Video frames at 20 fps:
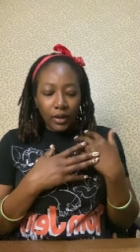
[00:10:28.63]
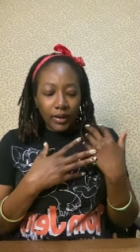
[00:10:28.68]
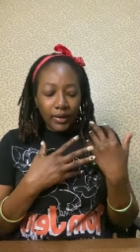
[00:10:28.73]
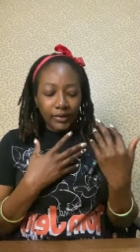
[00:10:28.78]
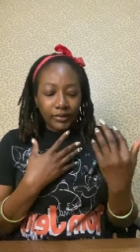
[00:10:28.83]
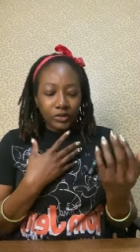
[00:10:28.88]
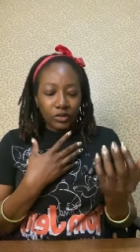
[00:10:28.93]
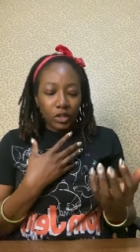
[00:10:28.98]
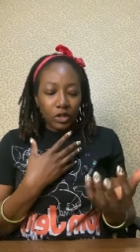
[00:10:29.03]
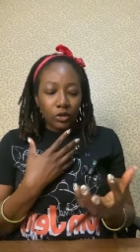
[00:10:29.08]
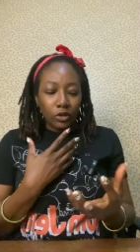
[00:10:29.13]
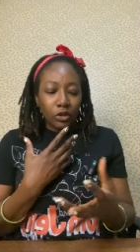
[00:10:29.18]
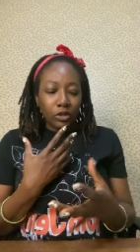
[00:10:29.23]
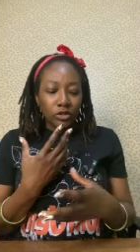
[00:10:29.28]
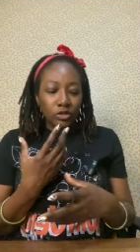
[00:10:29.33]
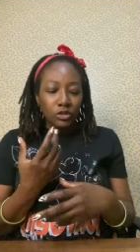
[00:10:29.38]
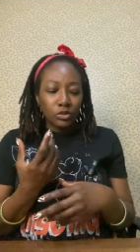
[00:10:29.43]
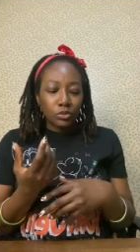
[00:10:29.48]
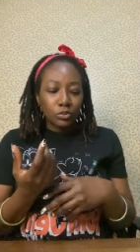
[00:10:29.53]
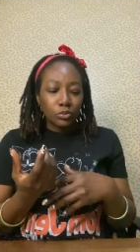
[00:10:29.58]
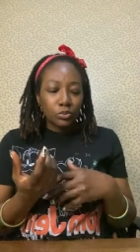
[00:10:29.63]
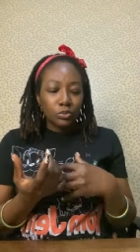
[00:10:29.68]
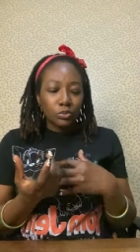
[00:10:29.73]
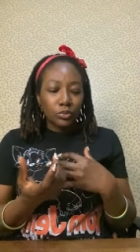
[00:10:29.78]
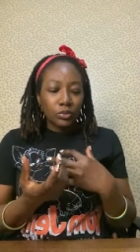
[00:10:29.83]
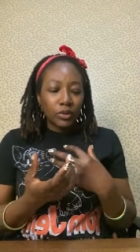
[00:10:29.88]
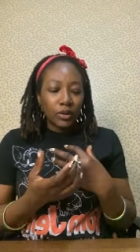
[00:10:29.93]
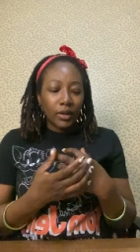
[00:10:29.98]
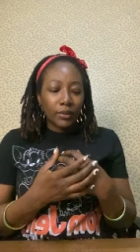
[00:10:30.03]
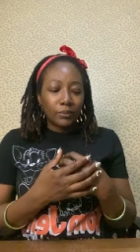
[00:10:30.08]
and you're being
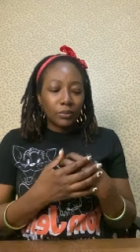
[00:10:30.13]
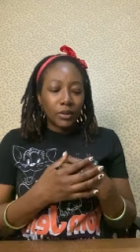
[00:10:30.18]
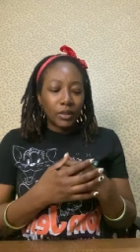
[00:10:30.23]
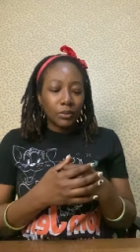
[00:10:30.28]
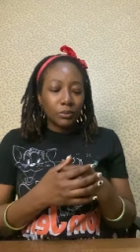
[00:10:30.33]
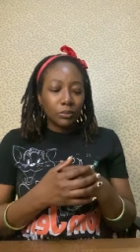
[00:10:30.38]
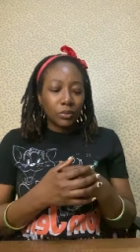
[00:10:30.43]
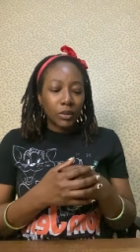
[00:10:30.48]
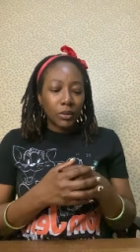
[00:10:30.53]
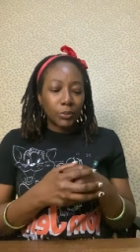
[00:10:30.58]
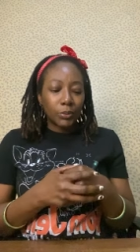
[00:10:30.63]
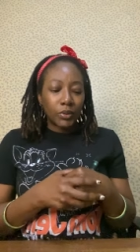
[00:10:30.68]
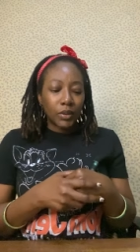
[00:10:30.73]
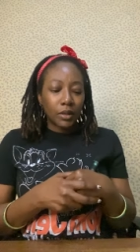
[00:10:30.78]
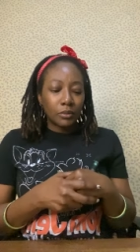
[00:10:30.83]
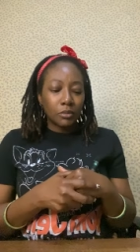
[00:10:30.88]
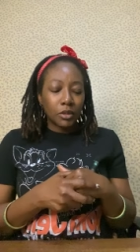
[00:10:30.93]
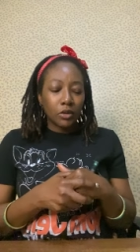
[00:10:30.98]
prepared,